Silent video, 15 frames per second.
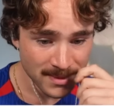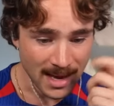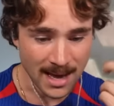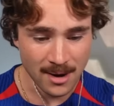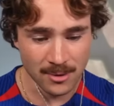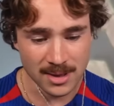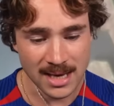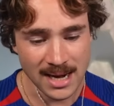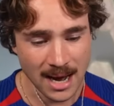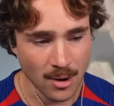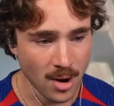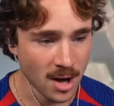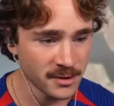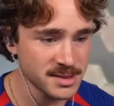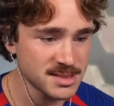I don't get how
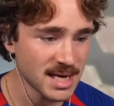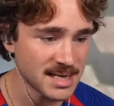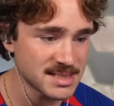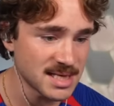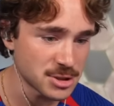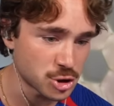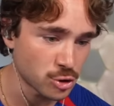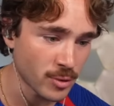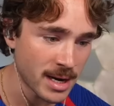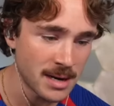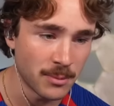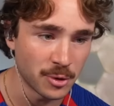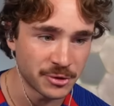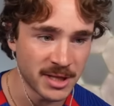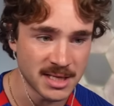all these guys get
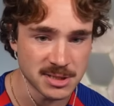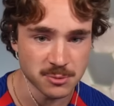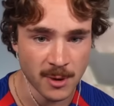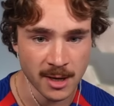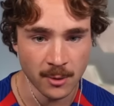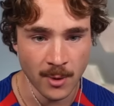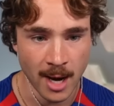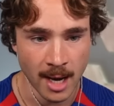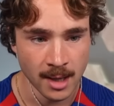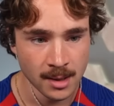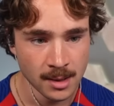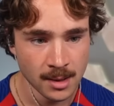tradable things right away.